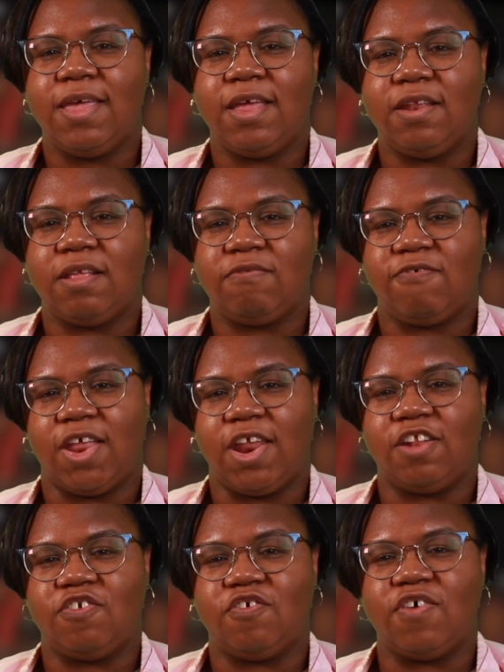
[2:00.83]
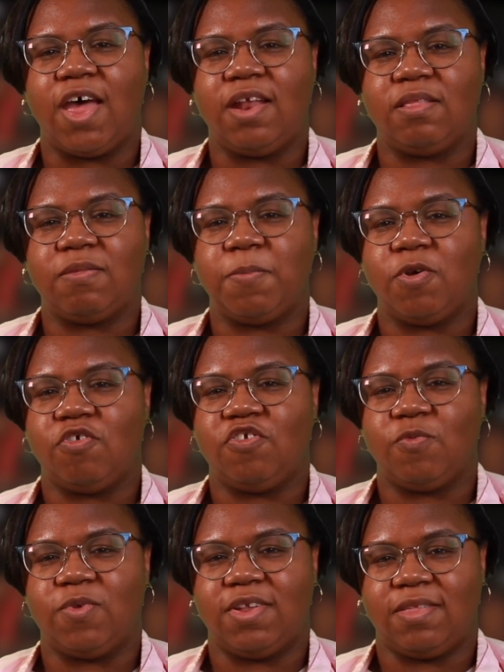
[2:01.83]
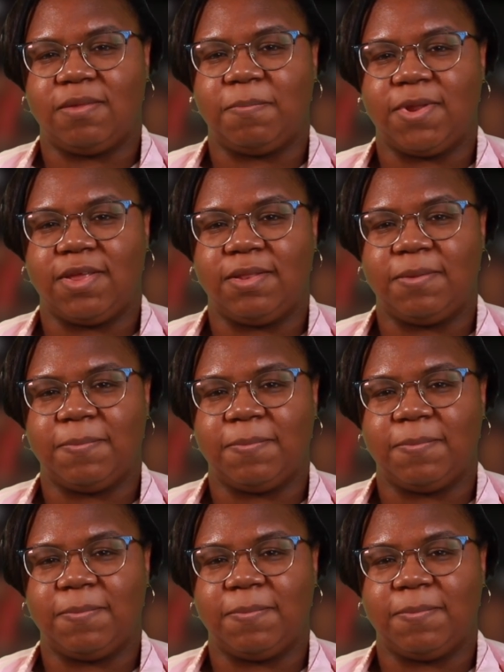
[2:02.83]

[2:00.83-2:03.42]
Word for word: in this financial and spiritual discipline.